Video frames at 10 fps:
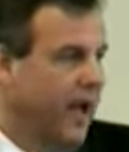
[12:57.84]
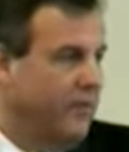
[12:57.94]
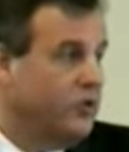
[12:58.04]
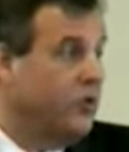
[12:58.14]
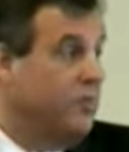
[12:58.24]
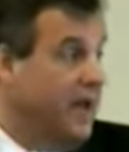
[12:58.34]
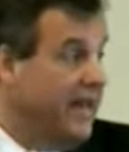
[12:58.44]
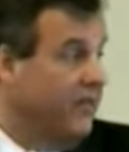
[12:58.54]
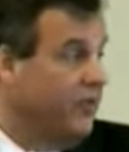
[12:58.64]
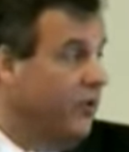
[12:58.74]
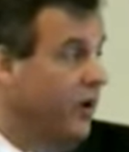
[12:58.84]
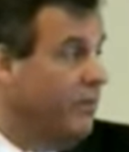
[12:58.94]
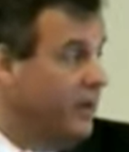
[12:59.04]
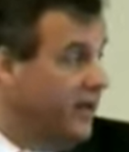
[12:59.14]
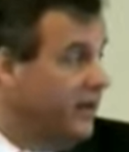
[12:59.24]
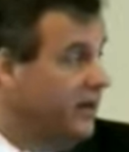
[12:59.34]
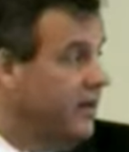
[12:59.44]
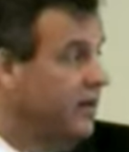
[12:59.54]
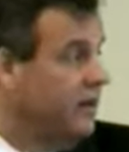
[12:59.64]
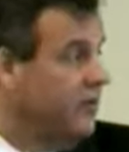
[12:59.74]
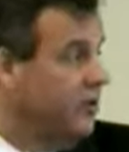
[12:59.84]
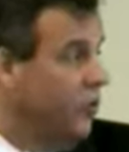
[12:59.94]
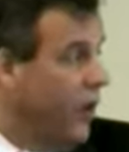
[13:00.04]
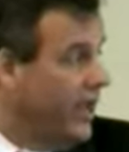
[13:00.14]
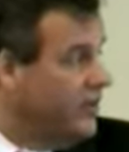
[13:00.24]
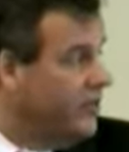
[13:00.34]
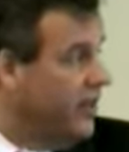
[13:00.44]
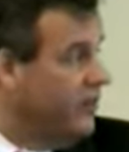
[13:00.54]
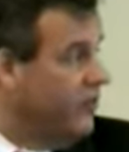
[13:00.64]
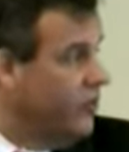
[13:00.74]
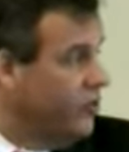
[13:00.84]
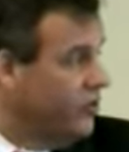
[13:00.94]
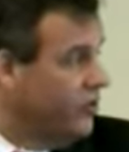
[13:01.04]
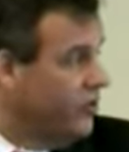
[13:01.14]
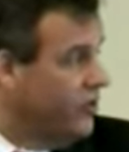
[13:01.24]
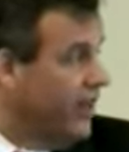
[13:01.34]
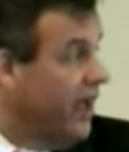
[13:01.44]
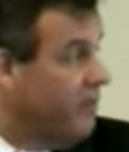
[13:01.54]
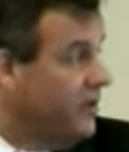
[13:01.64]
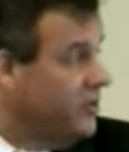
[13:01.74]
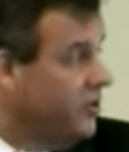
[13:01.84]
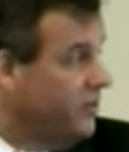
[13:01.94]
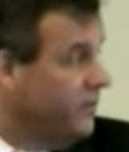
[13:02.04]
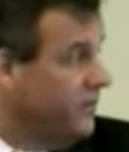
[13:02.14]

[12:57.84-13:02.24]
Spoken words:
I'm sure many of you have been to the wakes and the funerals that I've been to